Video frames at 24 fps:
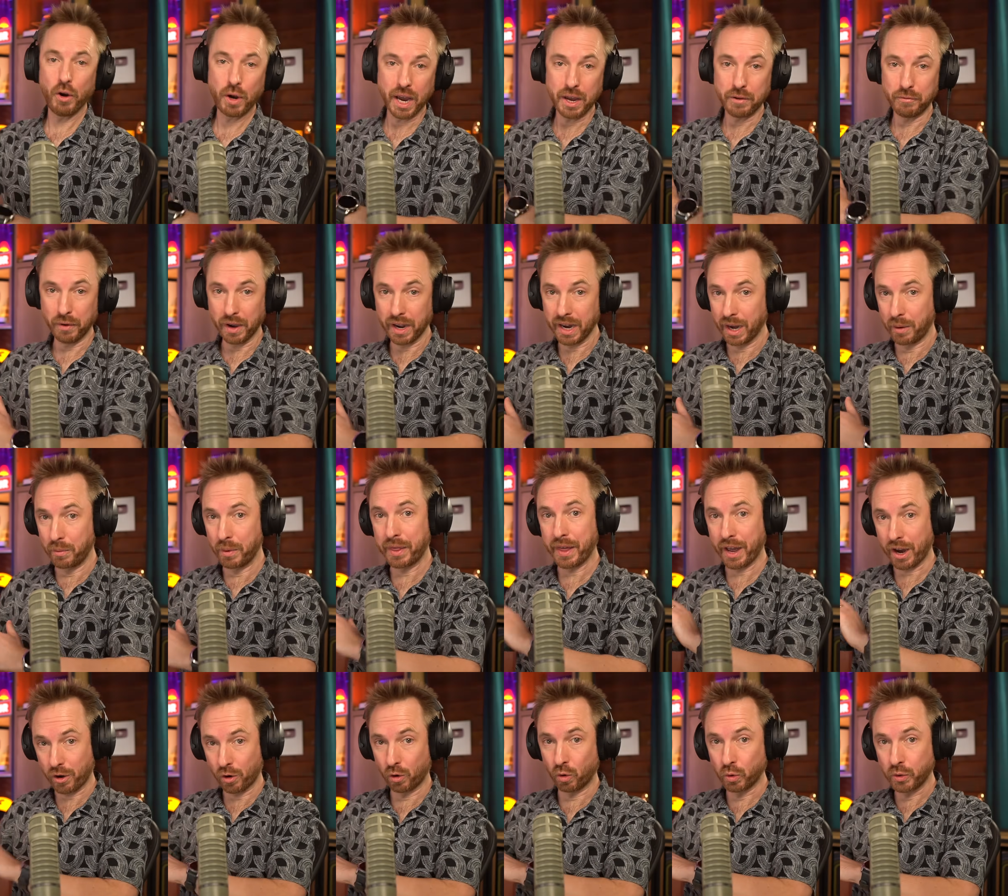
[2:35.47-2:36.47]
Okay, finally,
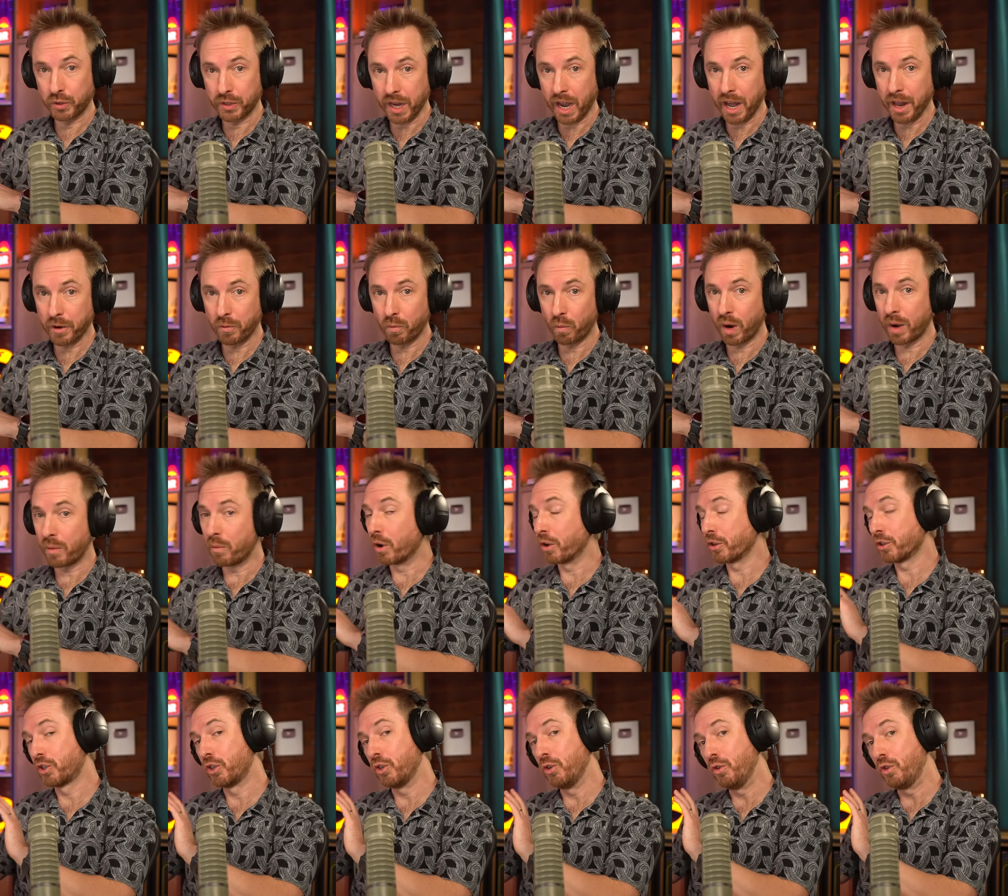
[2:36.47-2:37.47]
with that all done, we
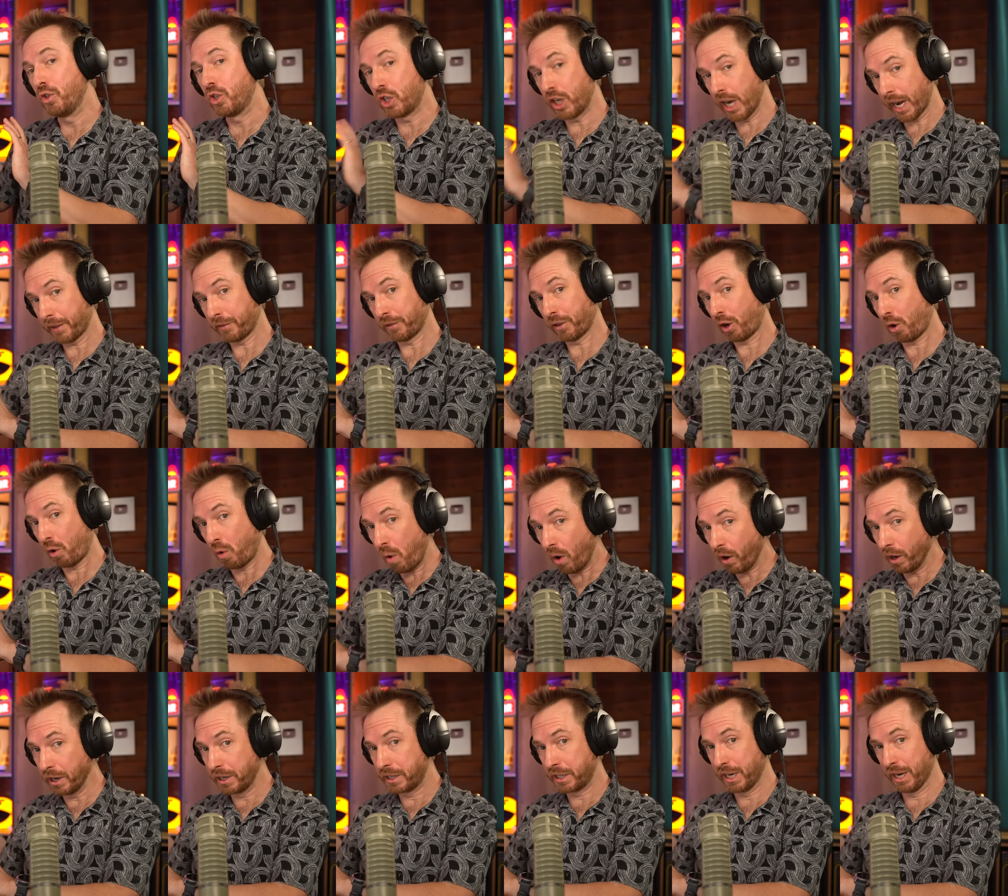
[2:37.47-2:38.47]
want to check the
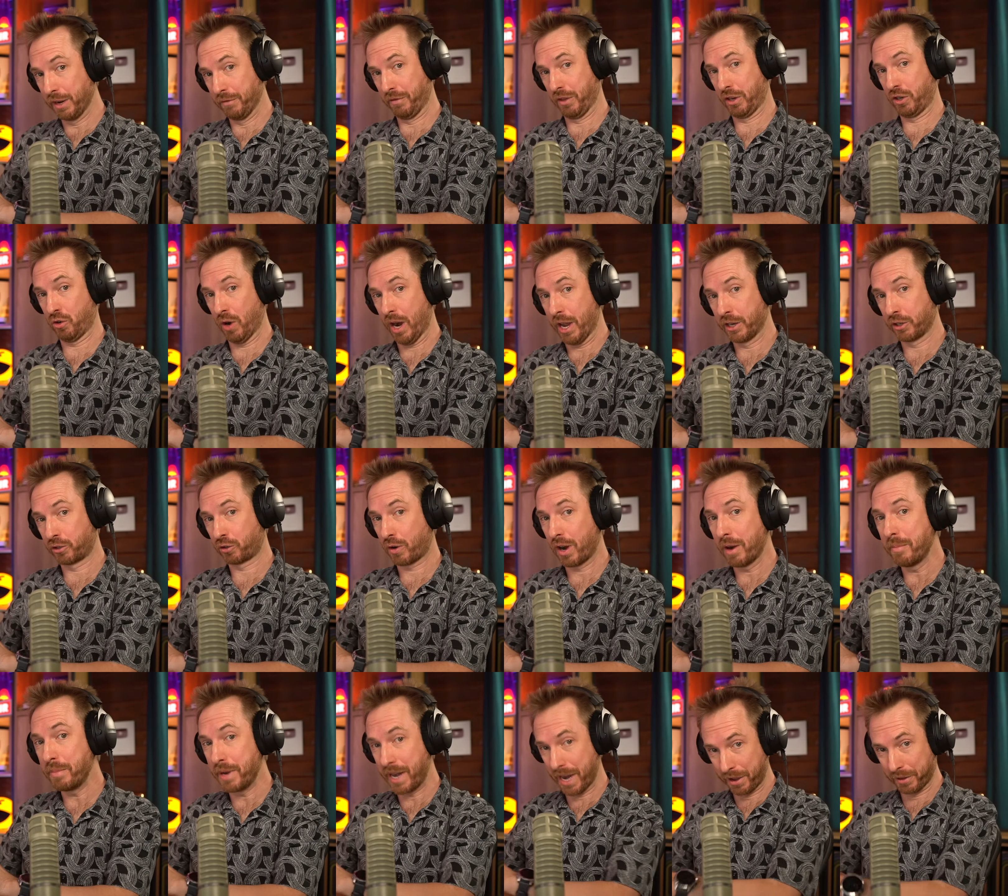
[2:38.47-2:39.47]
quality of the
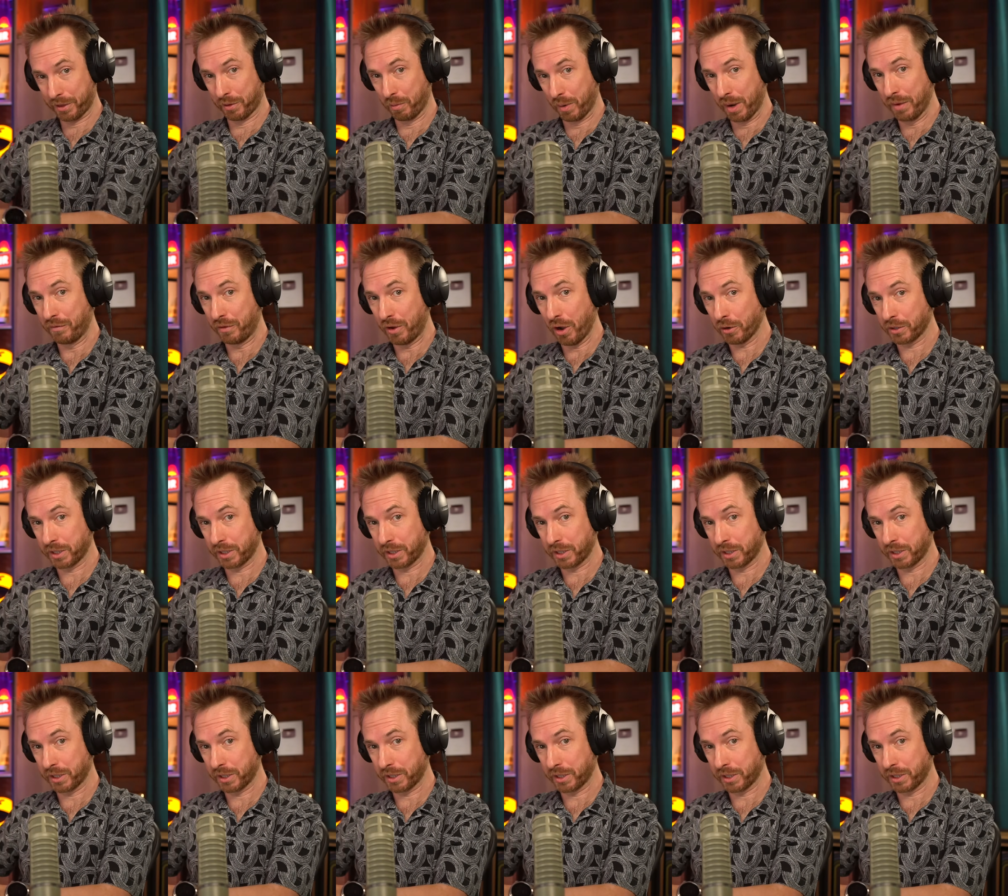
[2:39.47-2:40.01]
transcript now that we've